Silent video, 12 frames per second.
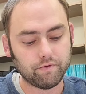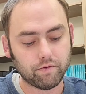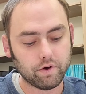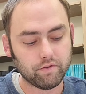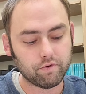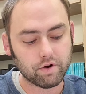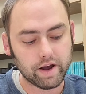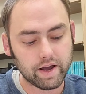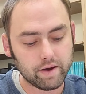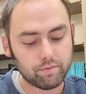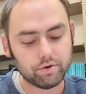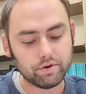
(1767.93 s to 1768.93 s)
we're
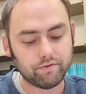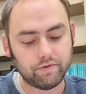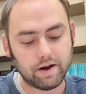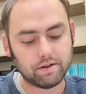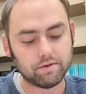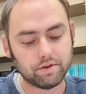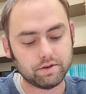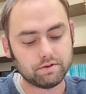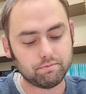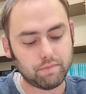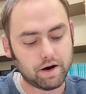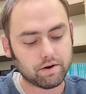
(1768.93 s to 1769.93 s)
able to follow
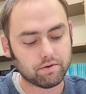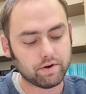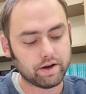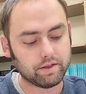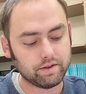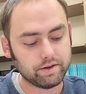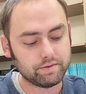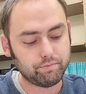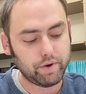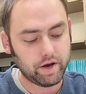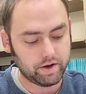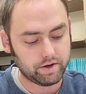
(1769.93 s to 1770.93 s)
this model at this
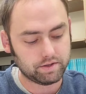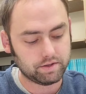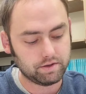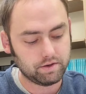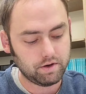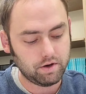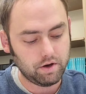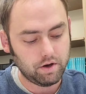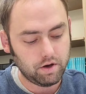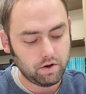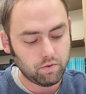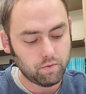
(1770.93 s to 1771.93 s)
pace,
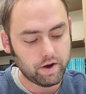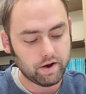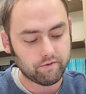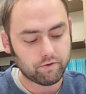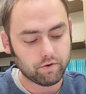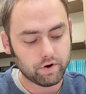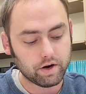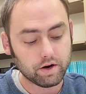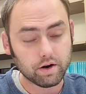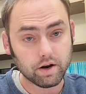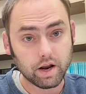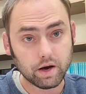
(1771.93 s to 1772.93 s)
we have
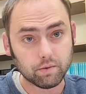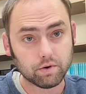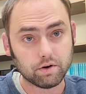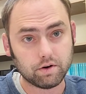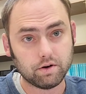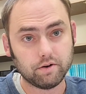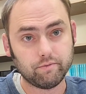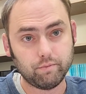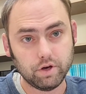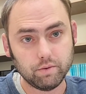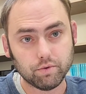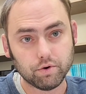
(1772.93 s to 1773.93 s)
created a network of
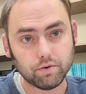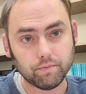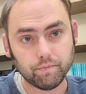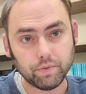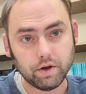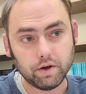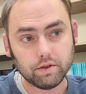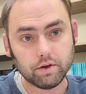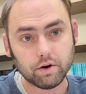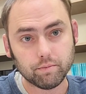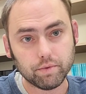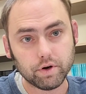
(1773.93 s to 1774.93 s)
people
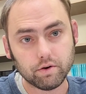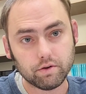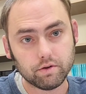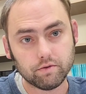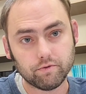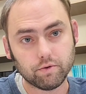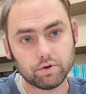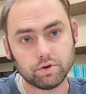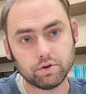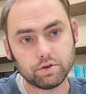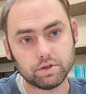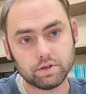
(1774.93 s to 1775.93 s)
that are bigger than the four
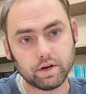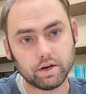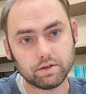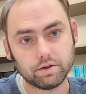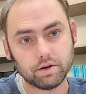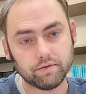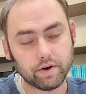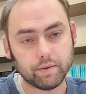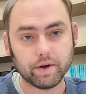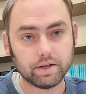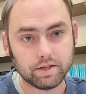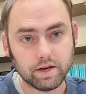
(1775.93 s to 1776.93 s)
churches that I serve. And
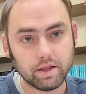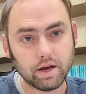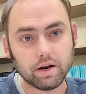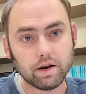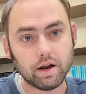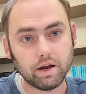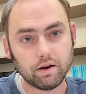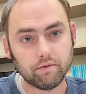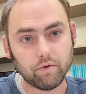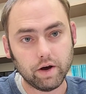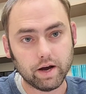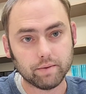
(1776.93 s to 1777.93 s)
I'm not saying that in a
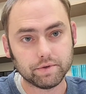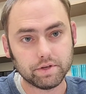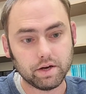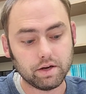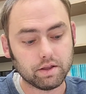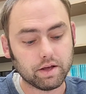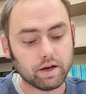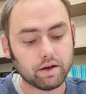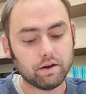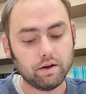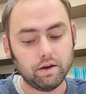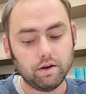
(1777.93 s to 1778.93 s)
negative way. I'm saying
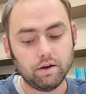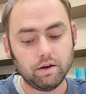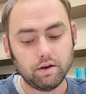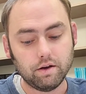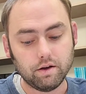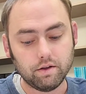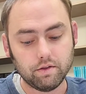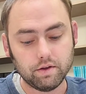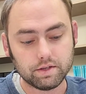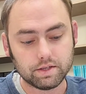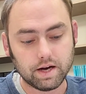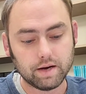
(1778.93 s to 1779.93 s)
that
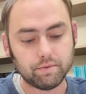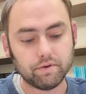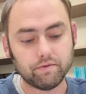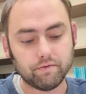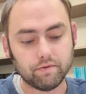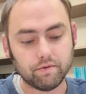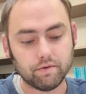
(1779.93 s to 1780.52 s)
this duplicable